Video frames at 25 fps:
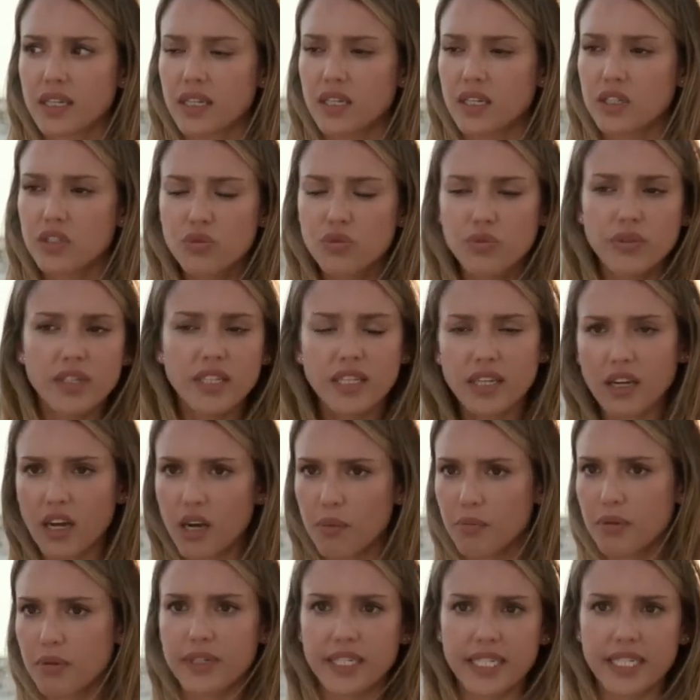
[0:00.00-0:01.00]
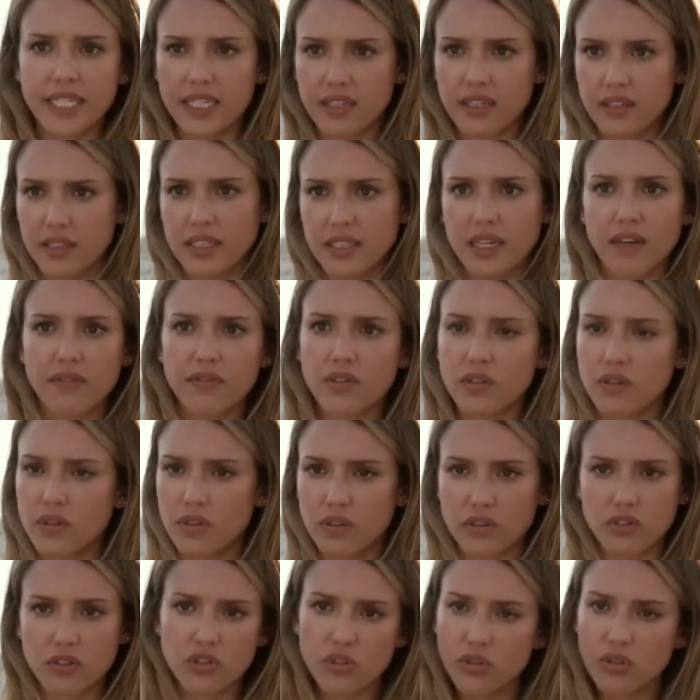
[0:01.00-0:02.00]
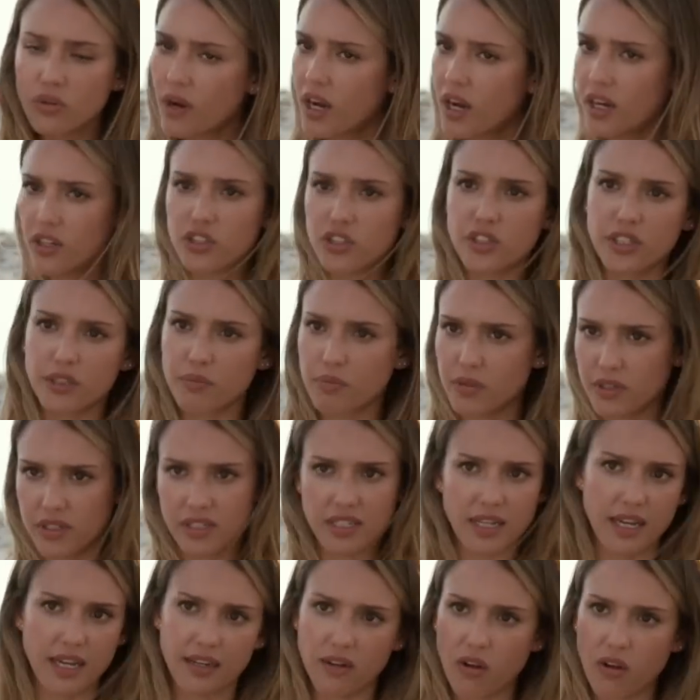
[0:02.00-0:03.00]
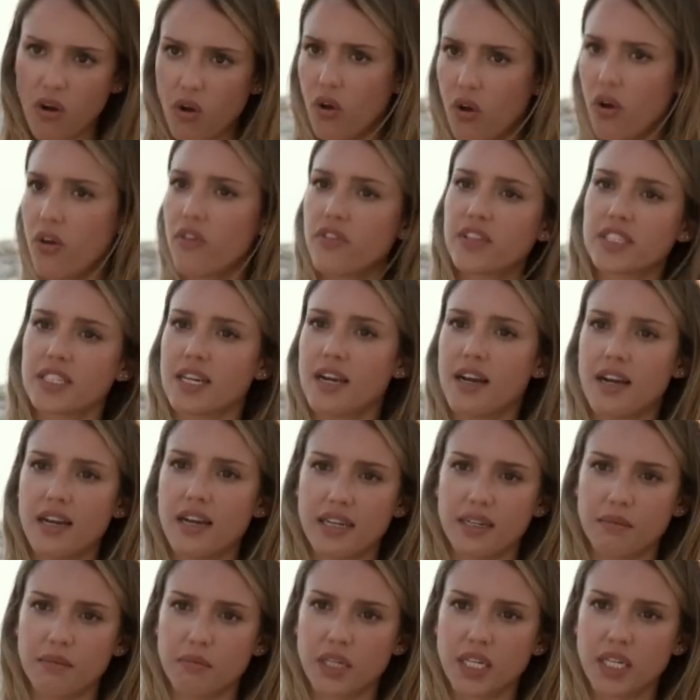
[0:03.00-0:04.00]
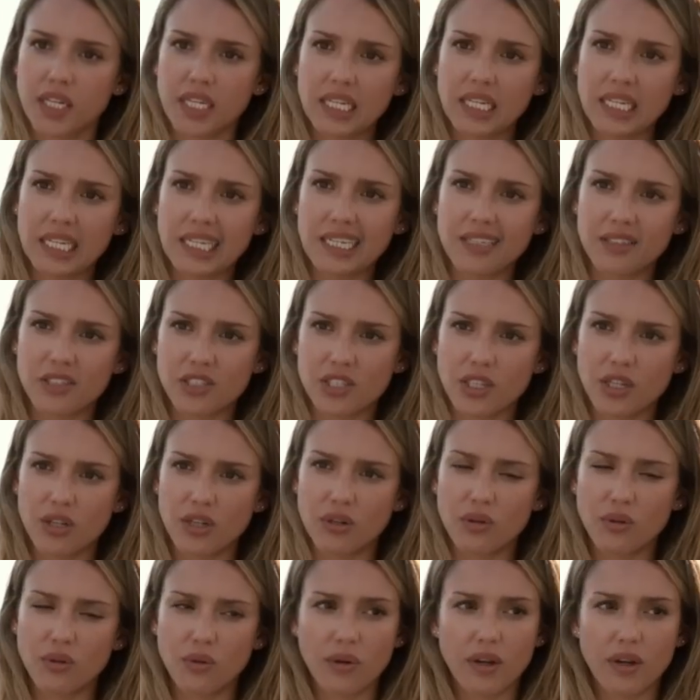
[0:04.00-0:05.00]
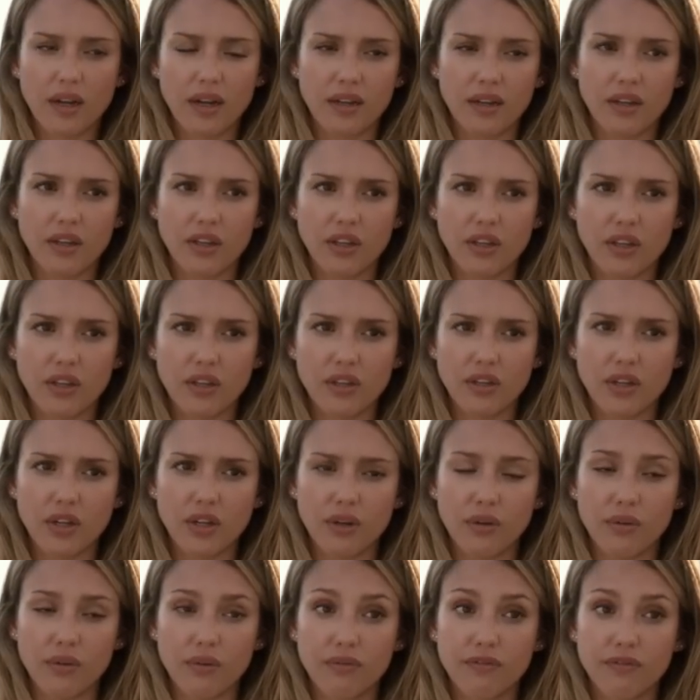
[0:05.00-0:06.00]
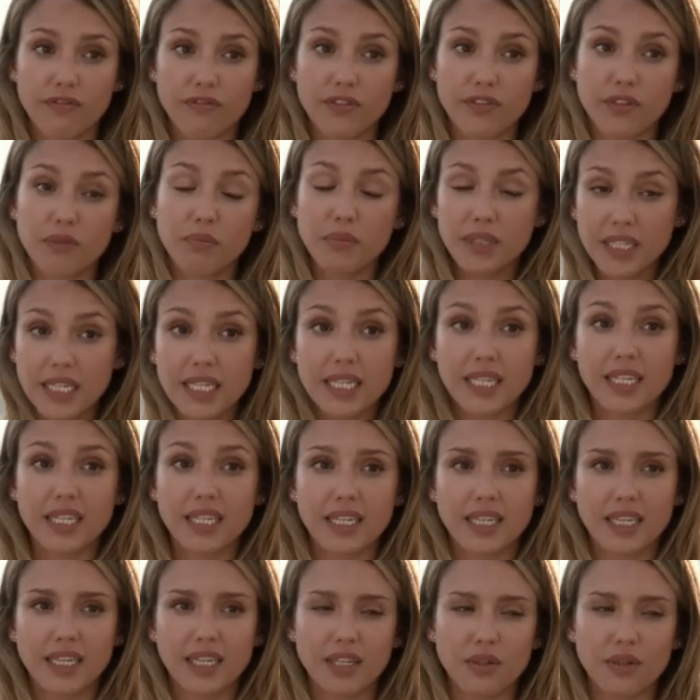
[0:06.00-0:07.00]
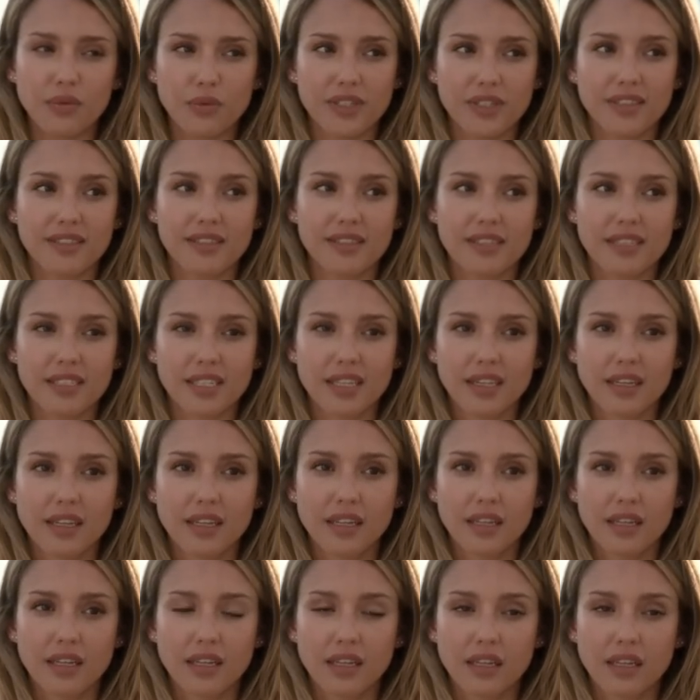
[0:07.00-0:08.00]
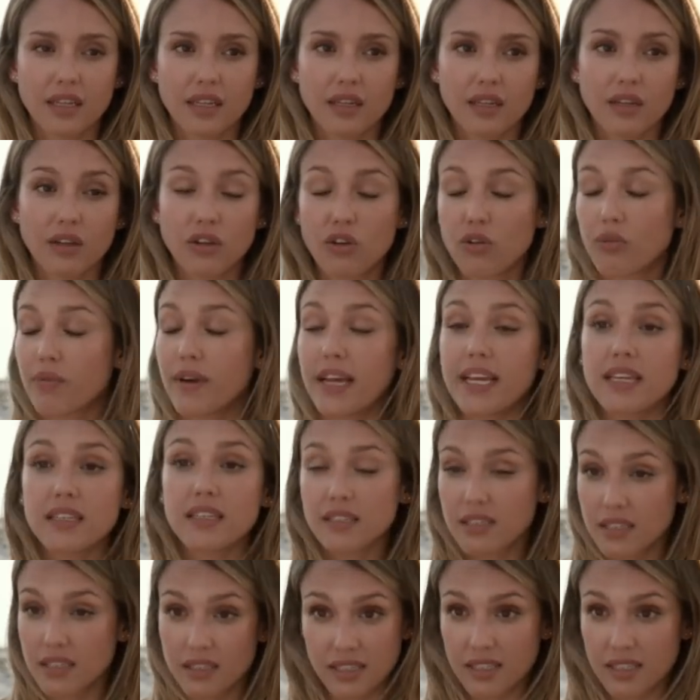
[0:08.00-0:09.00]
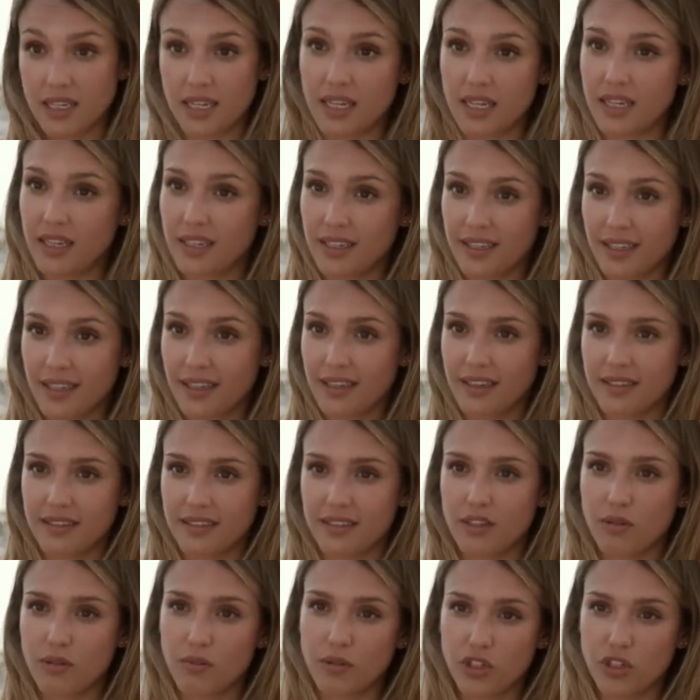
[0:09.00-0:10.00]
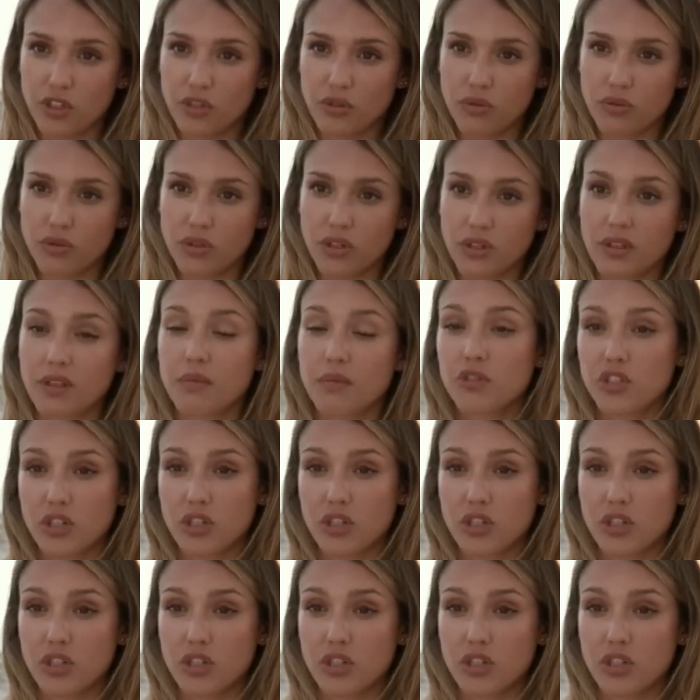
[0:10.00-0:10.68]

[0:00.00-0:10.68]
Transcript: He's really operating on level 200% all the time. And so, you know, for me, it was great to see someone who took